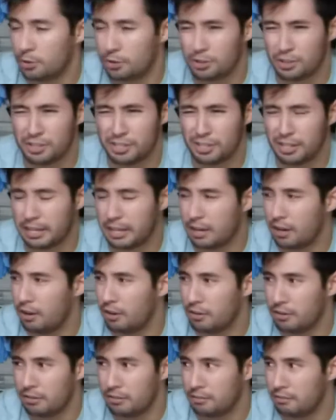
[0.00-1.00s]
they're good to like
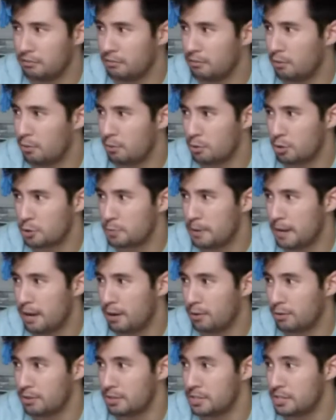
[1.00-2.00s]
100
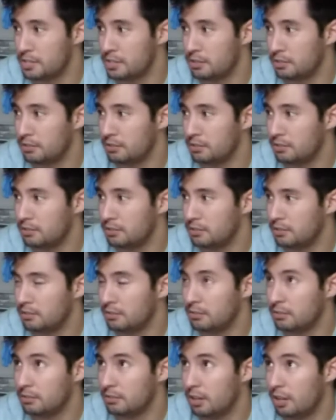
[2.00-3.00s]
horsepower a cylinder,
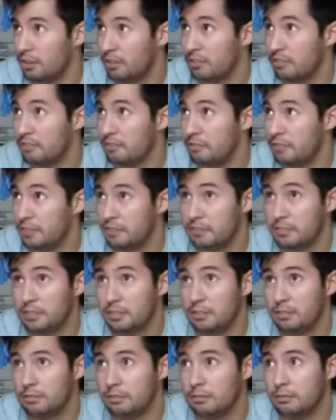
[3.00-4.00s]

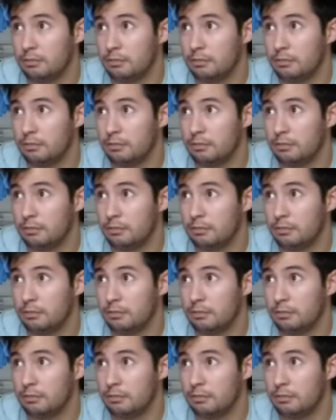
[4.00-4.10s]
150.